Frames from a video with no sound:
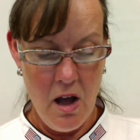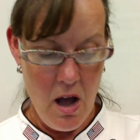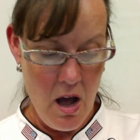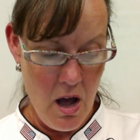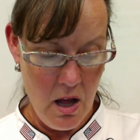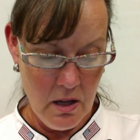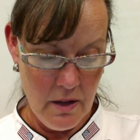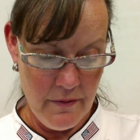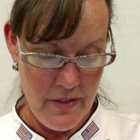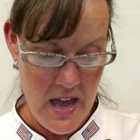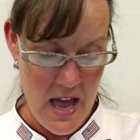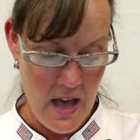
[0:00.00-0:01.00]
all of
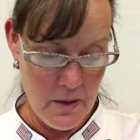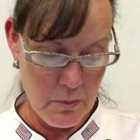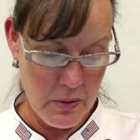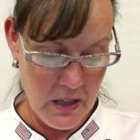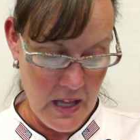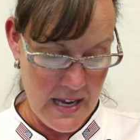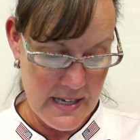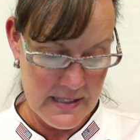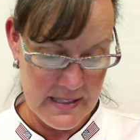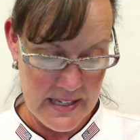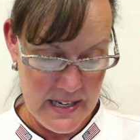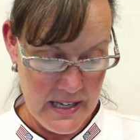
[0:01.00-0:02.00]
that
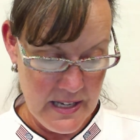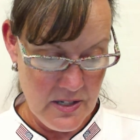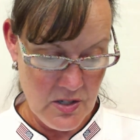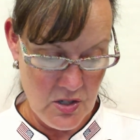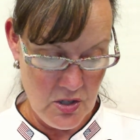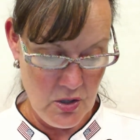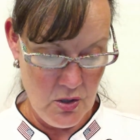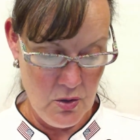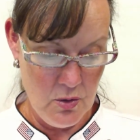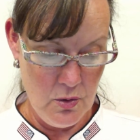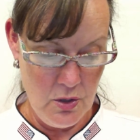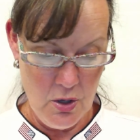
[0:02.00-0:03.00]
plays
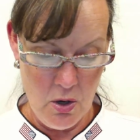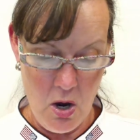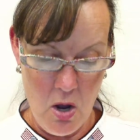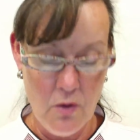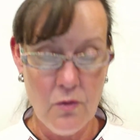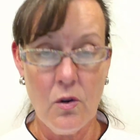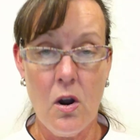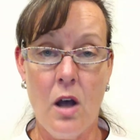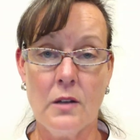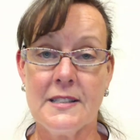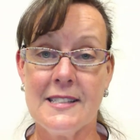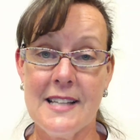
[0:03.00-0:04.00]
into your overall
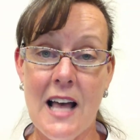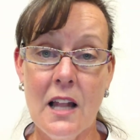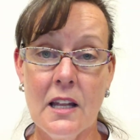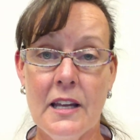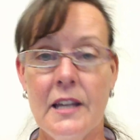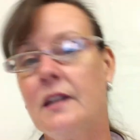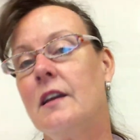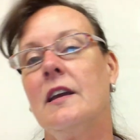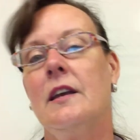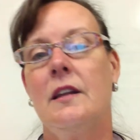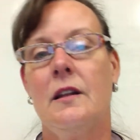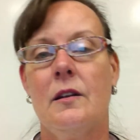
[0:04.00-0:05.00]
selling.
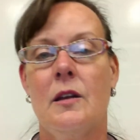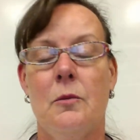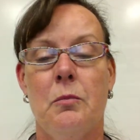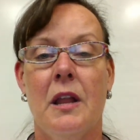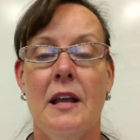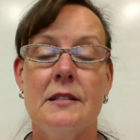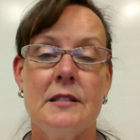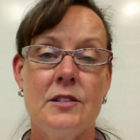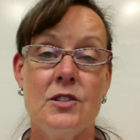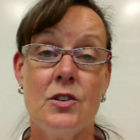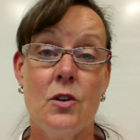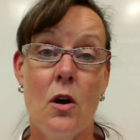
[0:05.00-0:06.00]
It plays
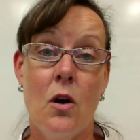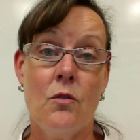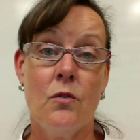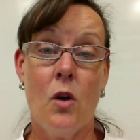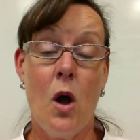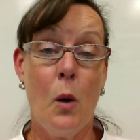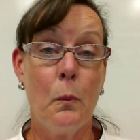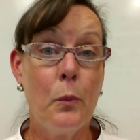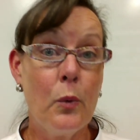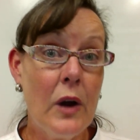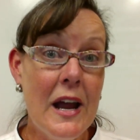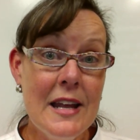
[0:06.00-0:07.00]
into your overall
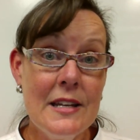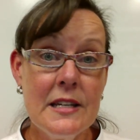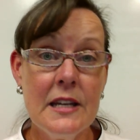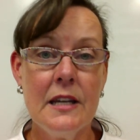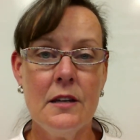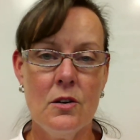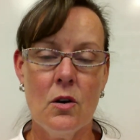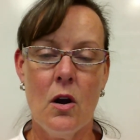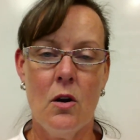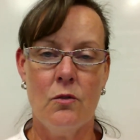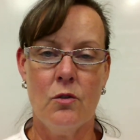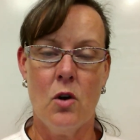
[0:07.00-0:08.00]
branding, your
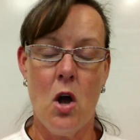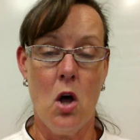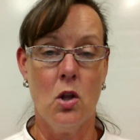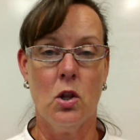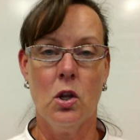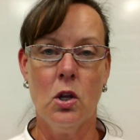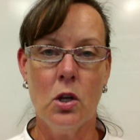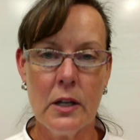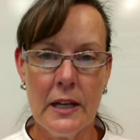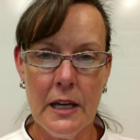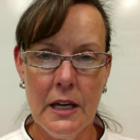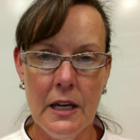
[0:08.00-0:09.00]
overall
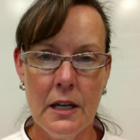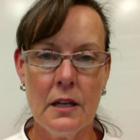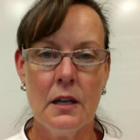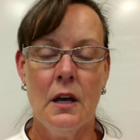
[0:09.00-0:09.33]
looking,